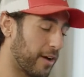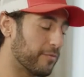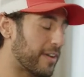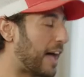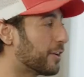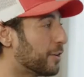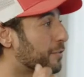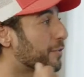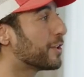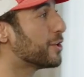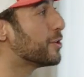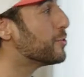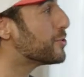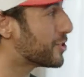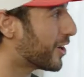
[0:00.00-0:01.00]
value for the
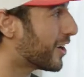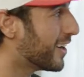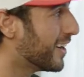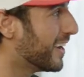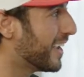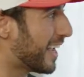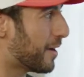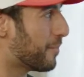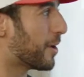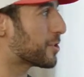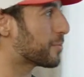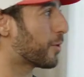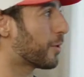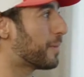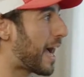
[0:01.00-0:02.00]
user in a
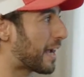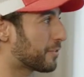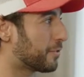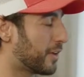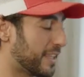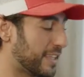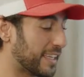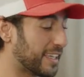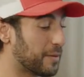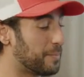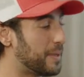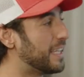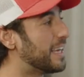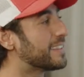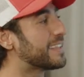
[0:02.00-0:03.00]
much more impactful way and then
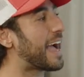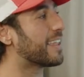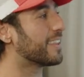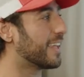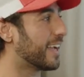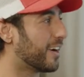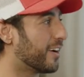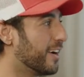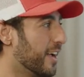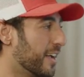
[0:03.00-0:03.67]
compete at that layer?